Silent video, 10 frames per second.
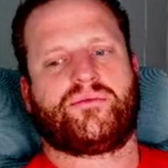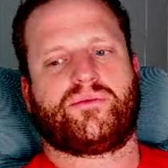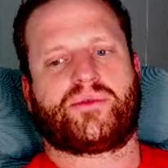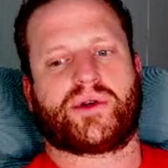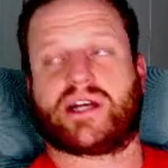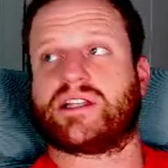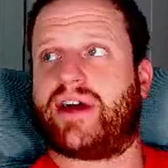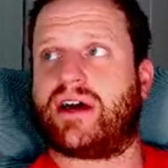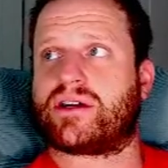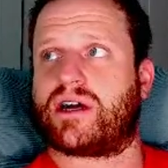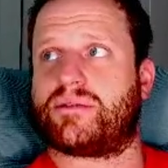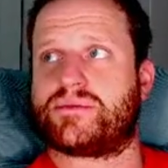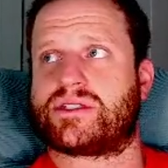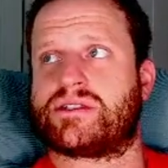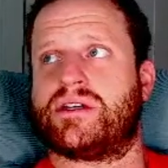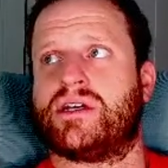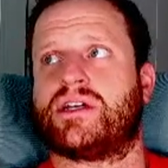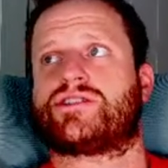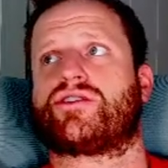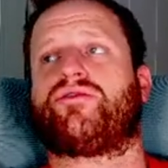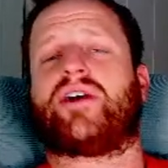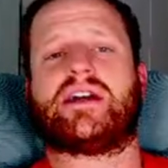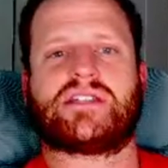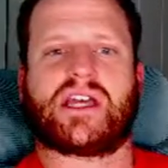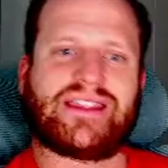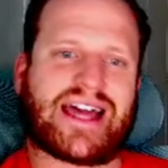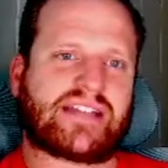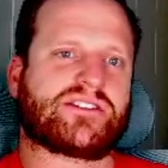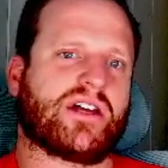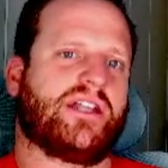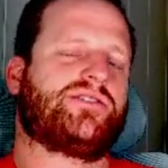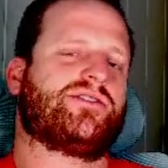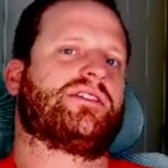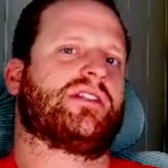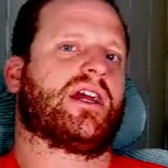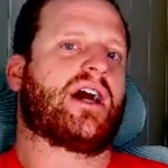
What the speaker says: productive outcomes. So if I say that's not interesting,